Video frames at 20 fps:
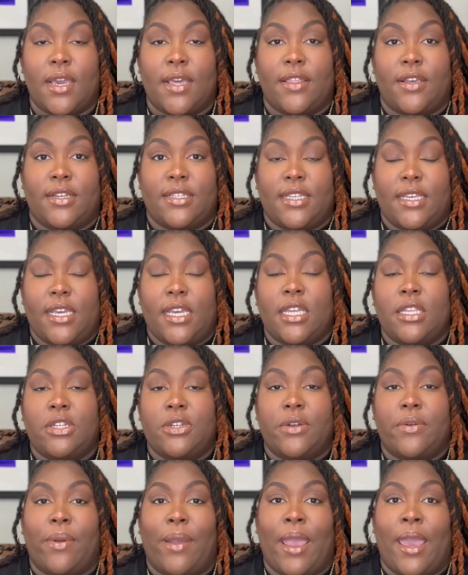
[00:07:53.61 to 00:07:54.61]
there's the
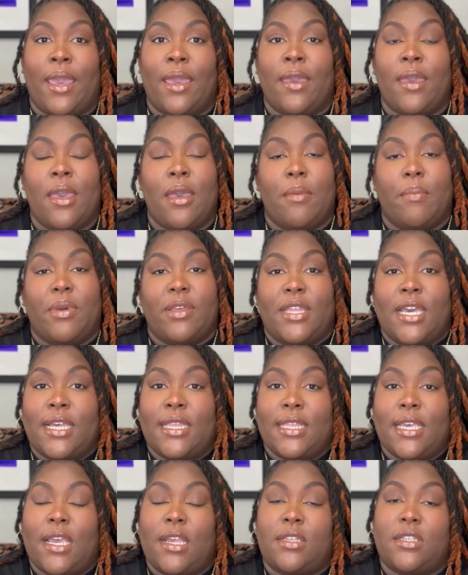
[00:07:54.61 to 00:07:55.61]
entryway, but that
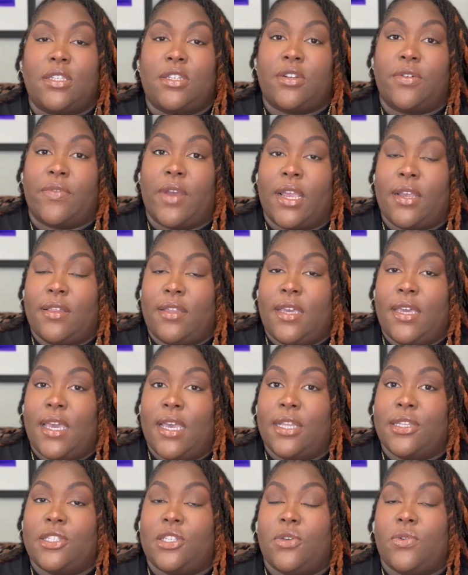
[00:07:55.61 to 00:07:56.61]
leads directly
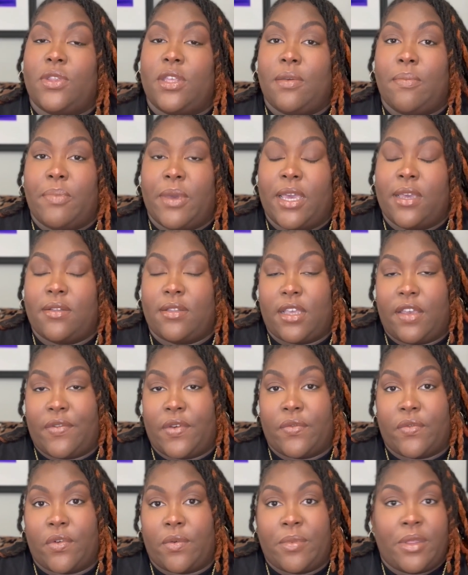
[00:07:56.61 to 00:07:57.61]
into the big living
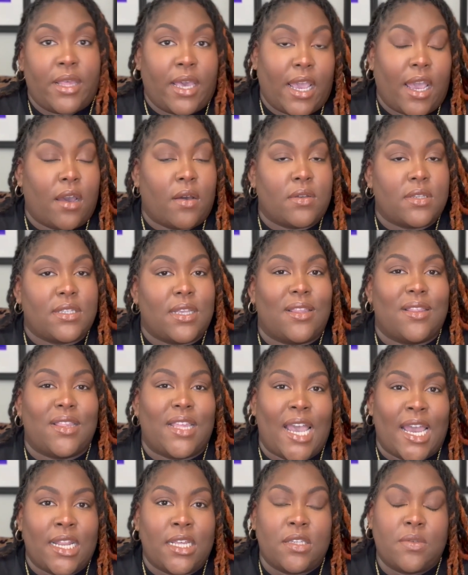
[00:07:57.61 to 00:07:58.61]
room in the house.
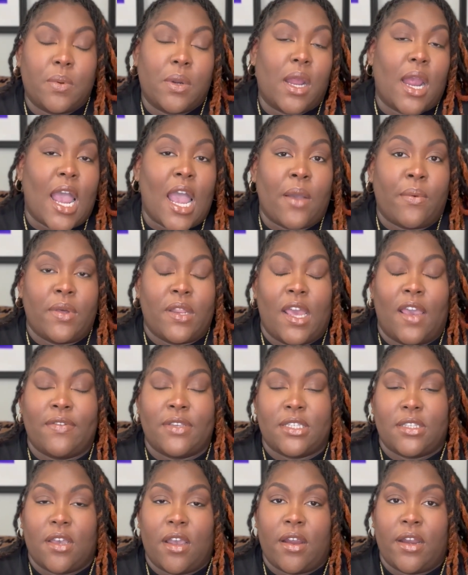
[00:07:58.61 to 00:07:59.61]
That is where I would have
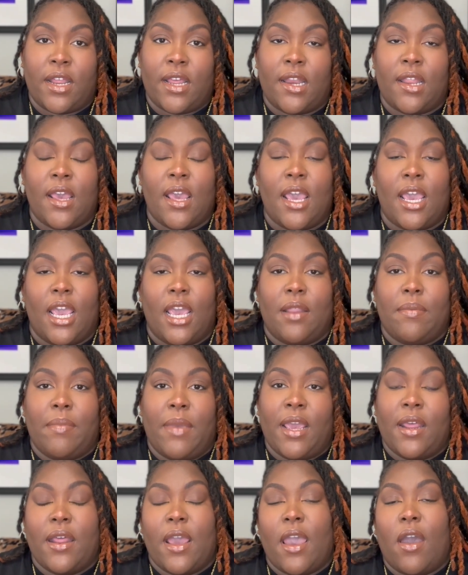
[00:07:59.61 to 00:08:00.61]
started and
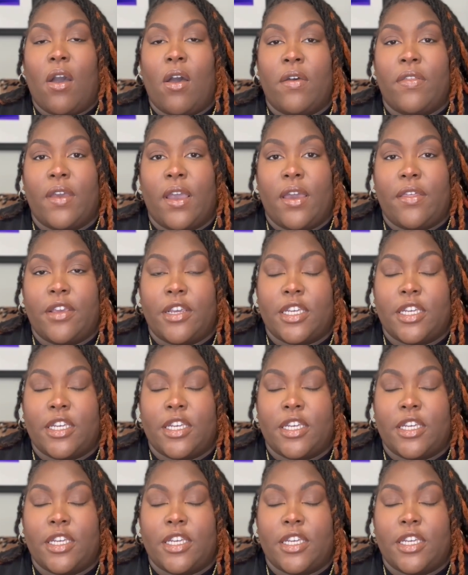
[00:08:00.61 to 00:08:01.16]
made all the other